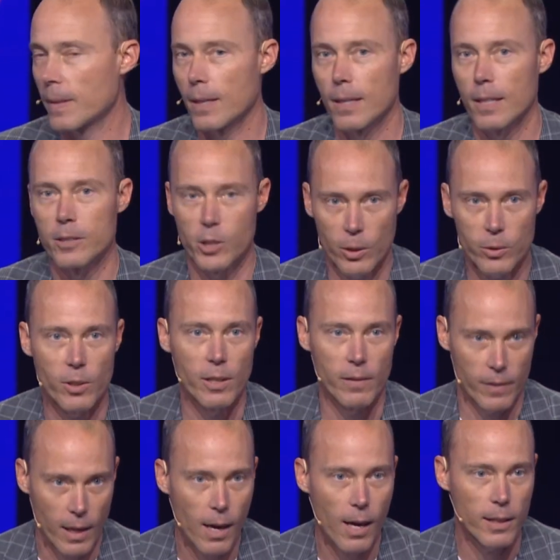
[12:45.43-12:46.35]
The children
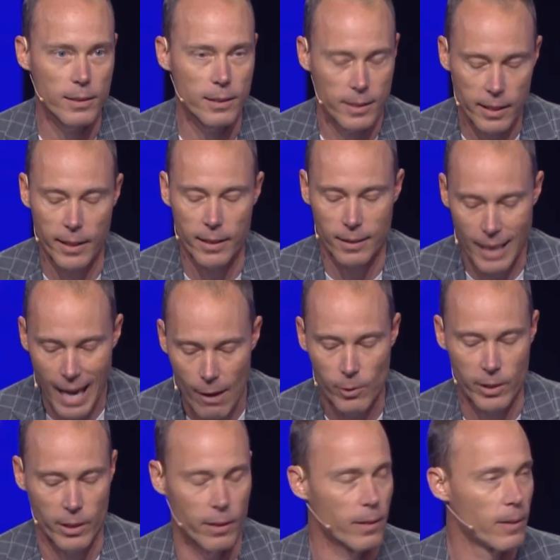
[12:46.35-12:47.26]
of God sing
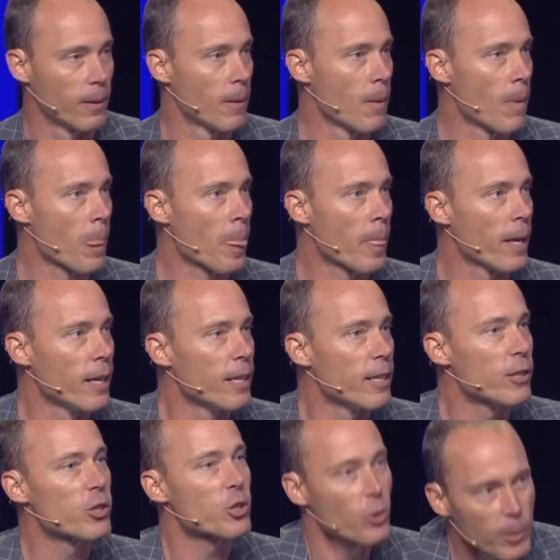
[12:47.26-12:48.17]
louder.
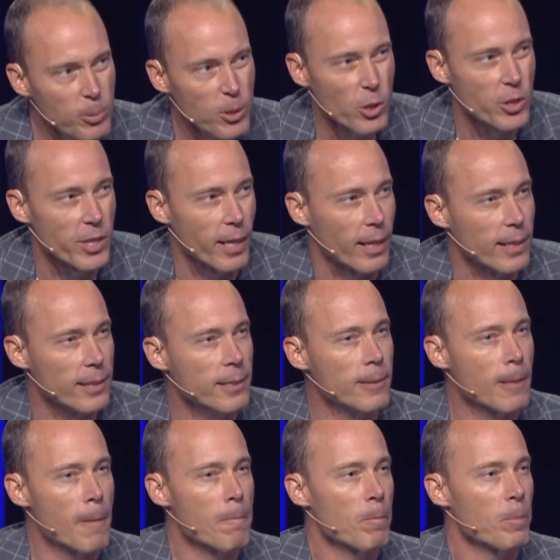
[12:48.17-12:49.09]
Scripture says
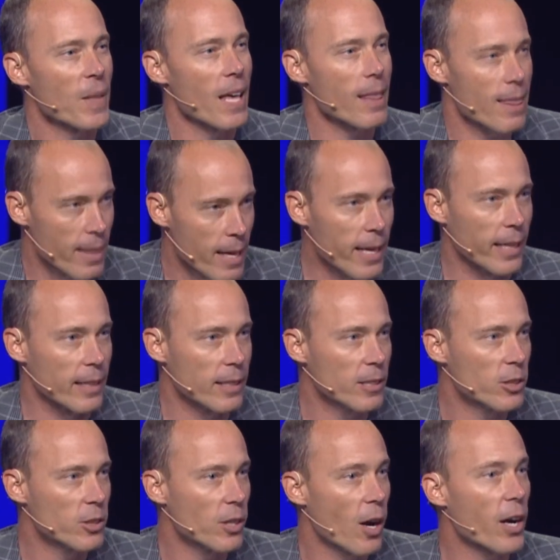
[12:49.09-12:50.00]
that
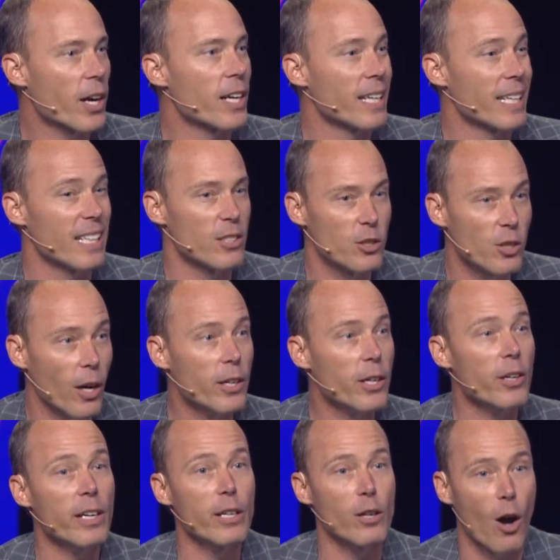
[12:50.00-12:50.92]
things are gonna get
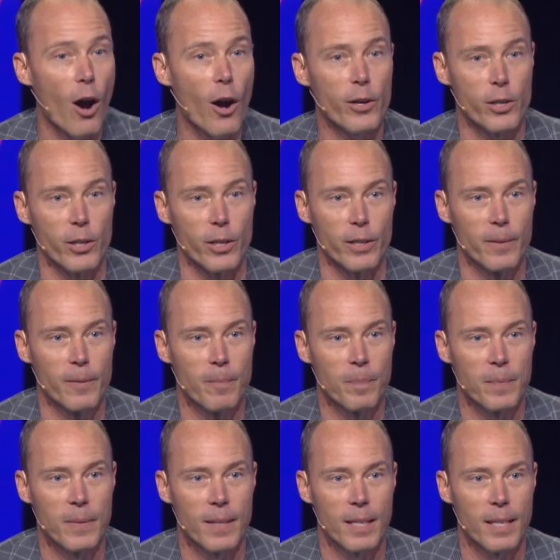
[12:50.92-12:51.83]
darker and harder
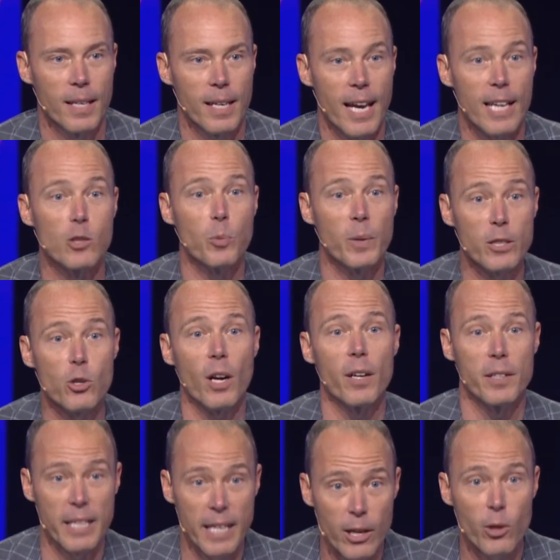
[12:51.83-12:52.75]
as we draw
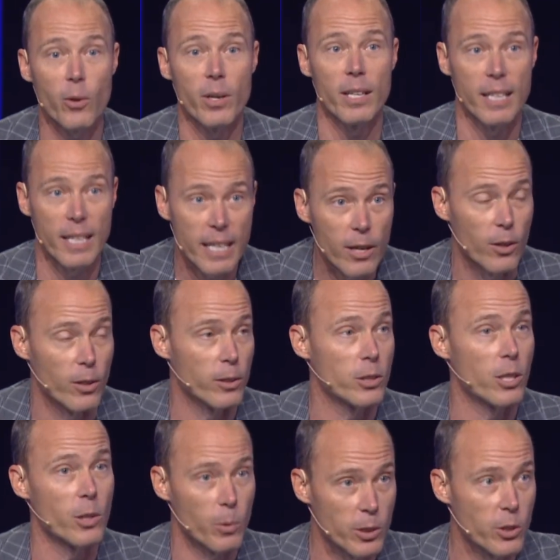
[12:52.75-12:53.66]
nearer and nearer
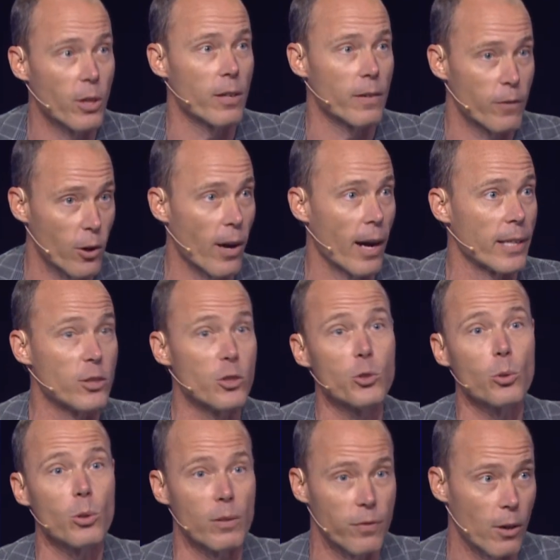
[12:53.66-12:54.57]
to the return of Christ.
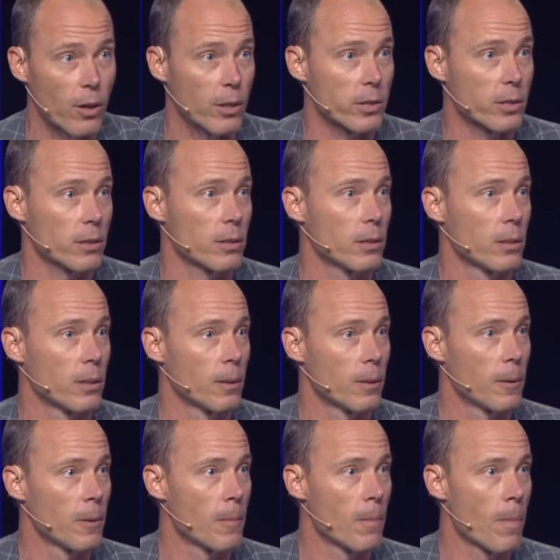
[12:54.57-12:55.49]
True or false?
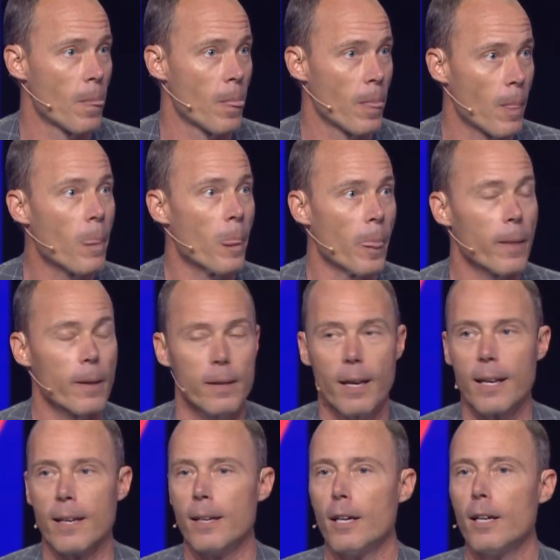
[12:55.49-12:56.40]

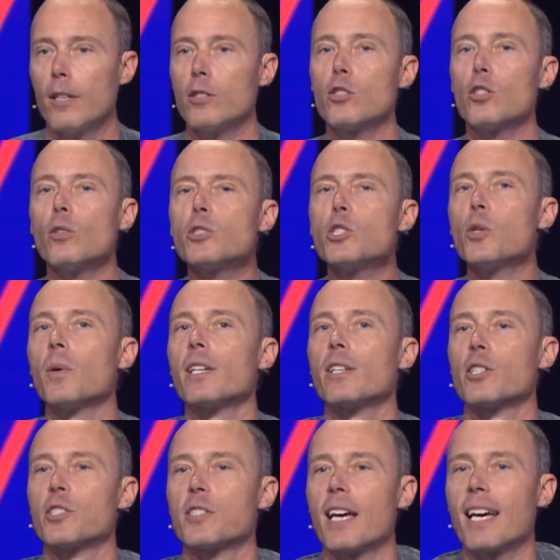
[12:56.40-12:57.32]
Okay, don't you
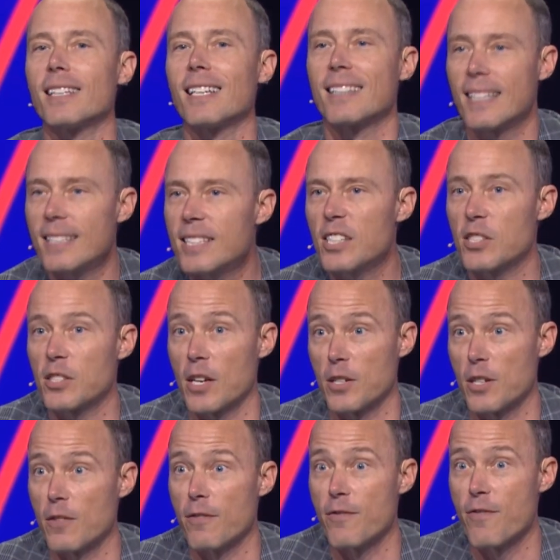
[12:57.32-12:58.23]
understand that this is the
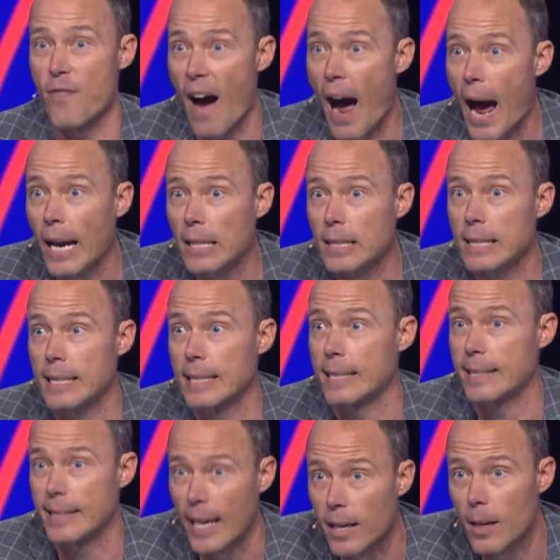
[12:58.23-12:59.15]
divine
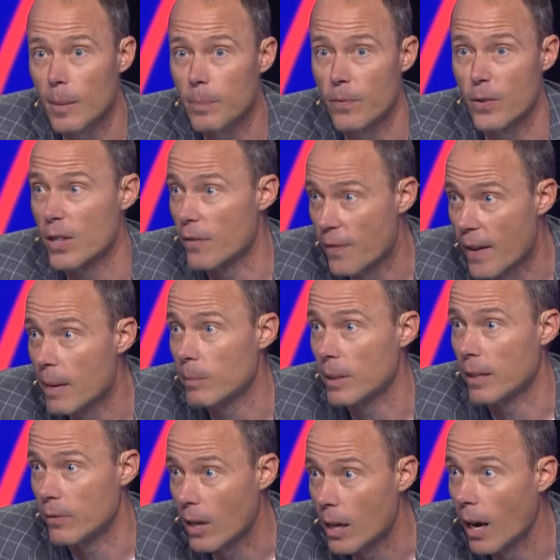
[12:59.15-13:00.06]
setup for the
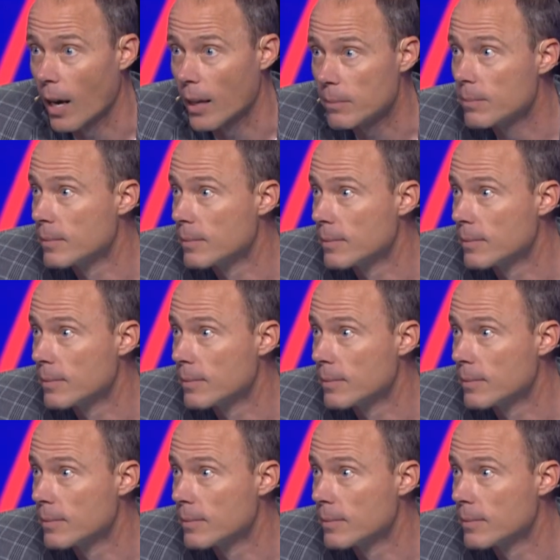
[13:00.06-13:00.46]
family of God?